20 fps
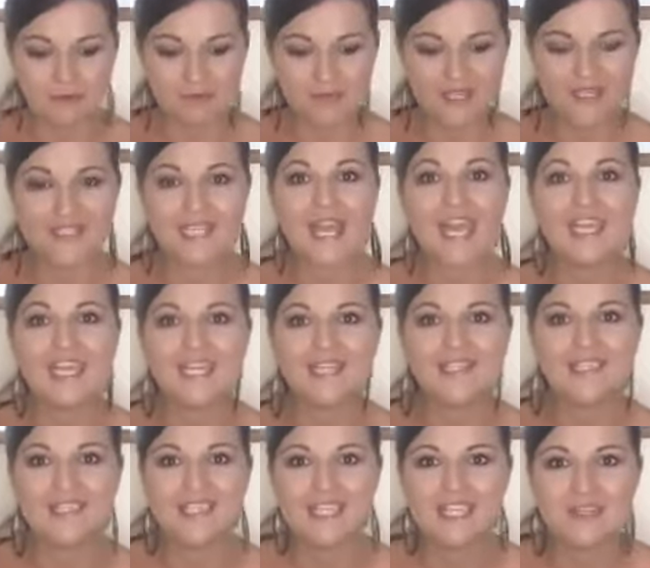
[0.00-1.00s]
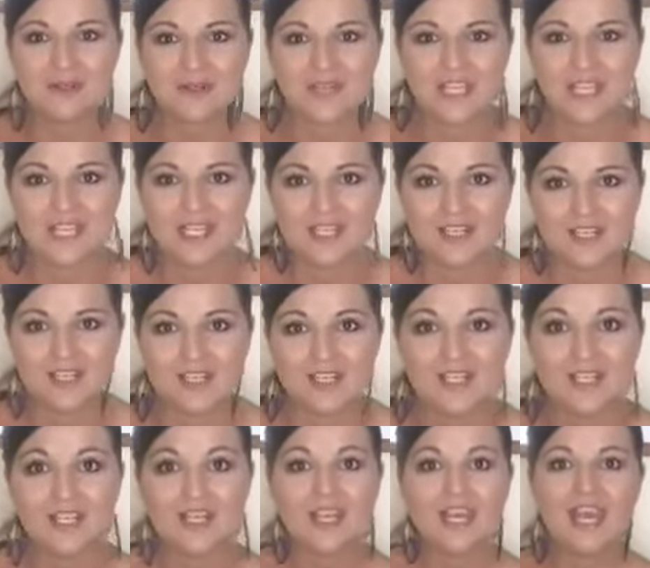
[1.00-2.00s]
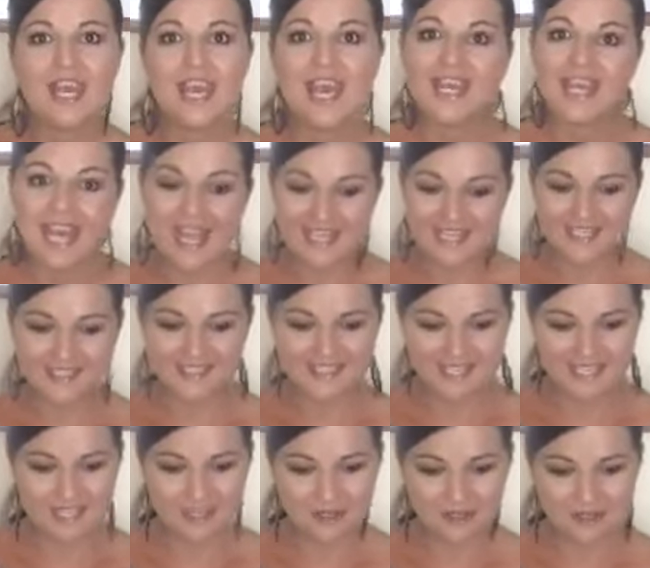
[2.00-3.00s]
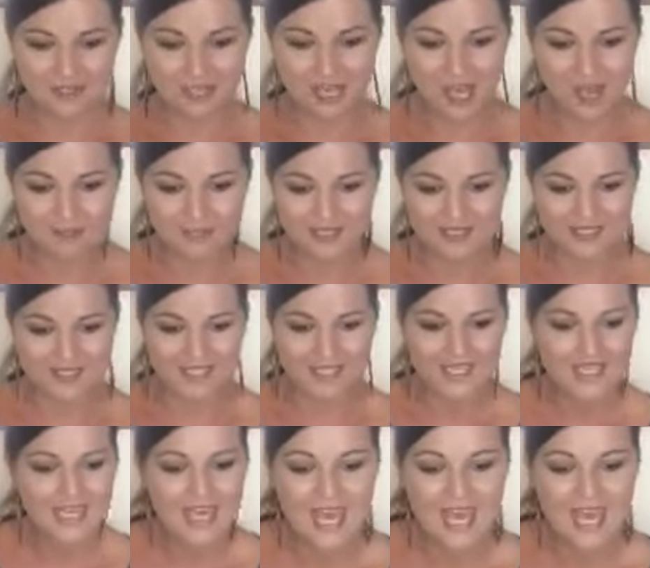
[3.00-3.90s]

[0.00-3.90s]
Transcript: because I can see you're here and I can see your comments,